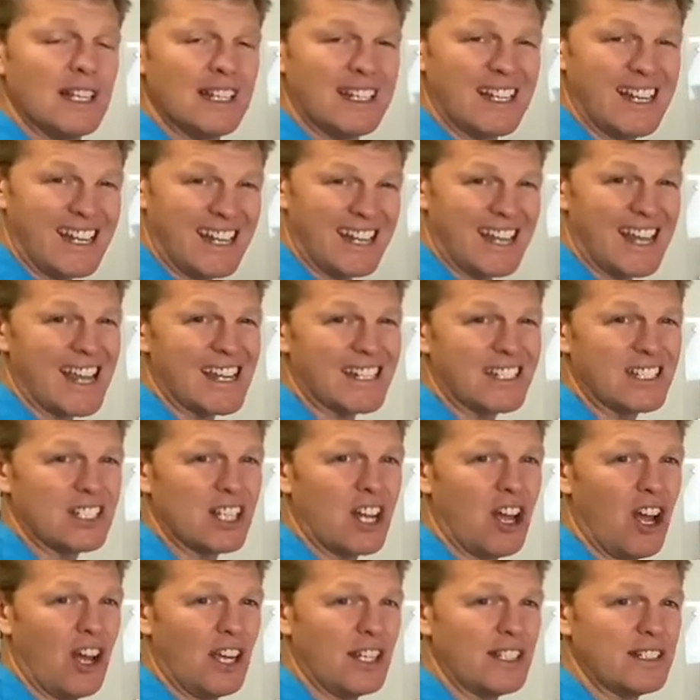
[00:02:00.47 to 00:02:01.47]
can get
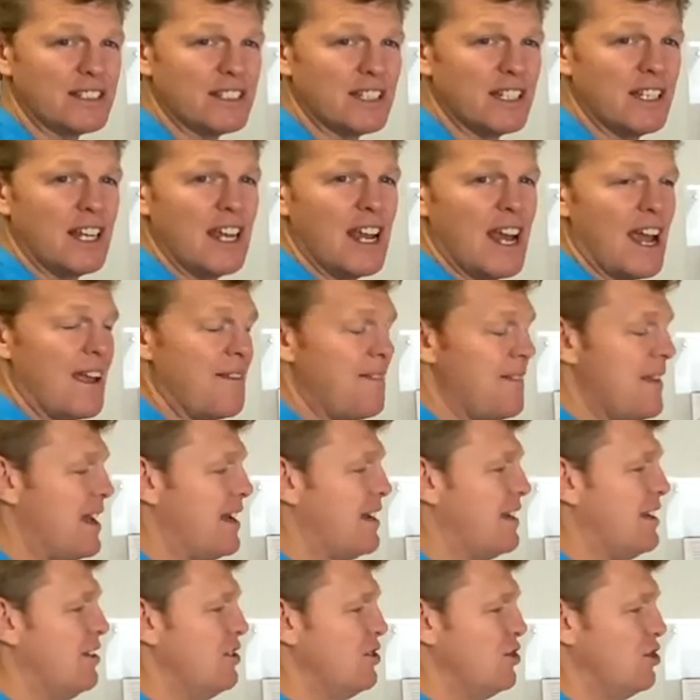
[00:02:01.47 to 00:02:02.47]
tight, and
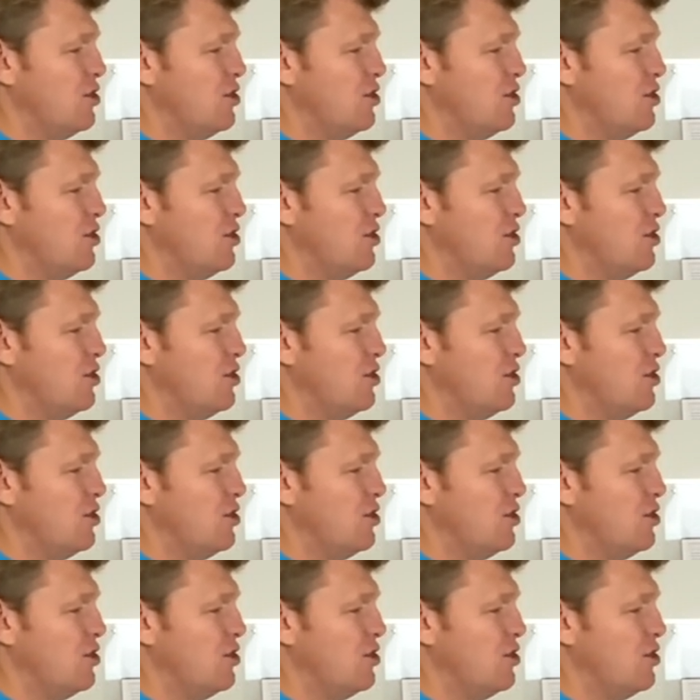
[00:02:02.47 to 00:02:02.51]
that can